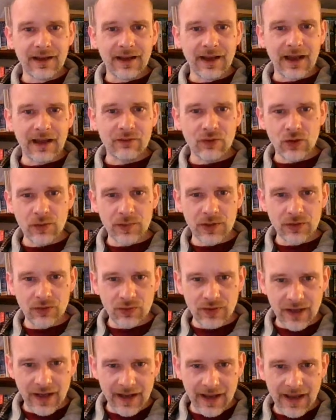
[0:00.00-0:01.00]
I've got to be
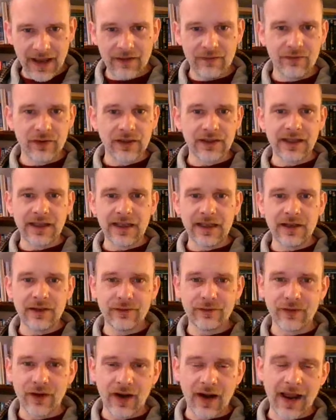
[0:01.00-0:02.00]
doing that every day,
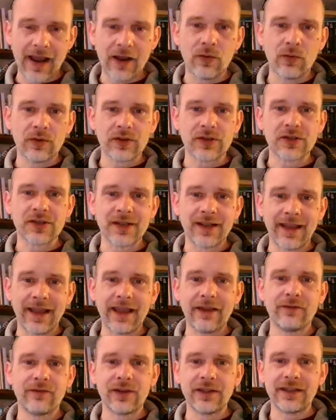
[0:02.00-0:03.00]
for hours,
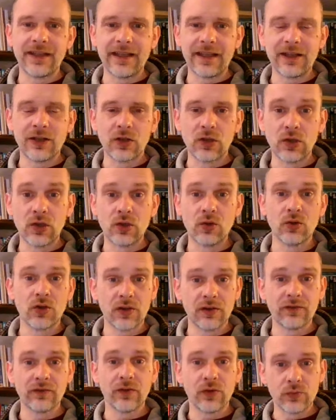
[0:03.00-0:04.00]
every day,
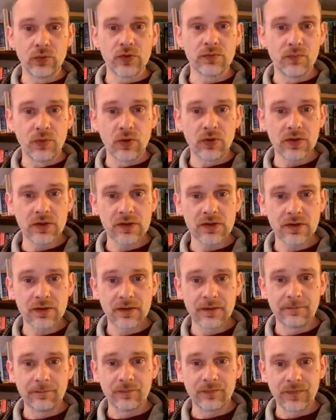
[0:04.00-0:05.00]
looking for those books,
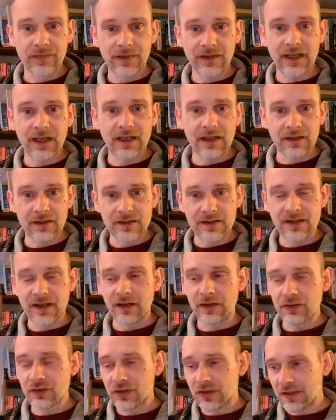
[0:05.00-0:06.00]
digging and
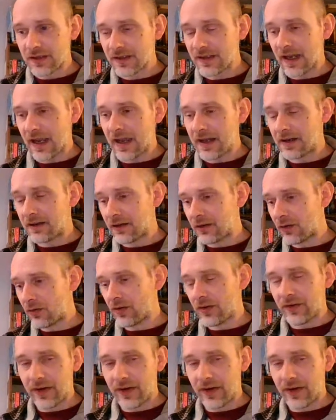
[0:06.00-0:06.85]
searching and scanning and all the